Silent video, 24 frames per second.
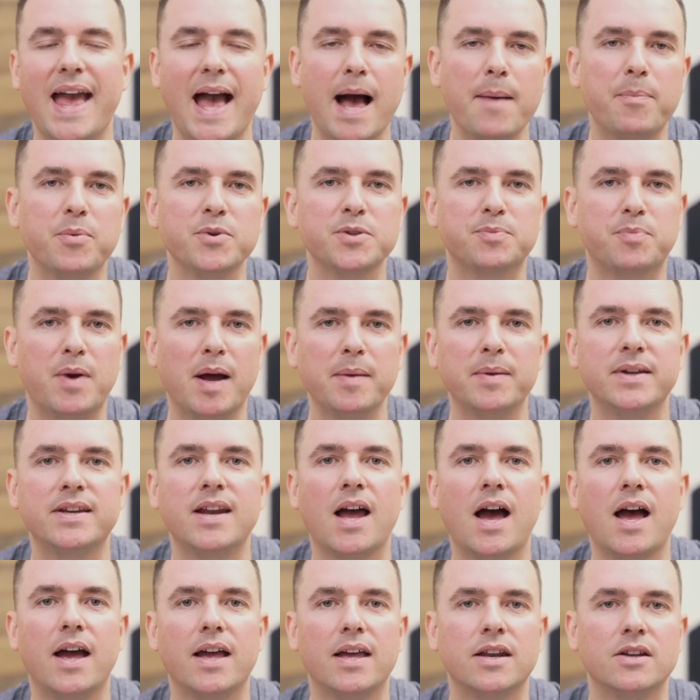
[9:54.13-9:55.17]
Apple's probably
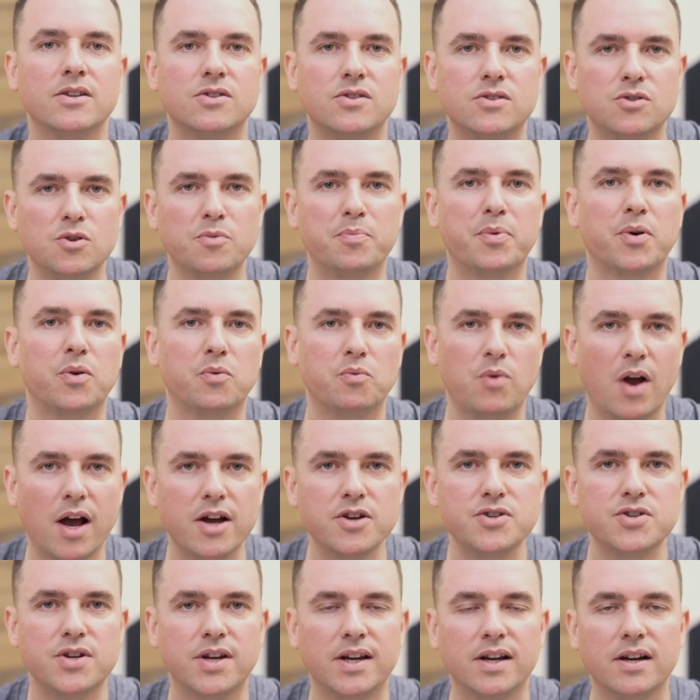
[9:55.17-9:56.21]
not in a super
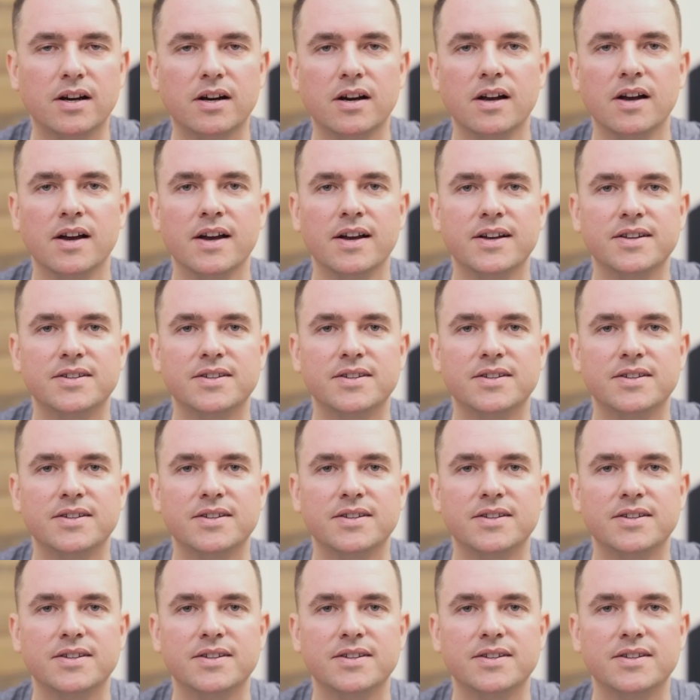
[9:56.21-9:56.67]
rush here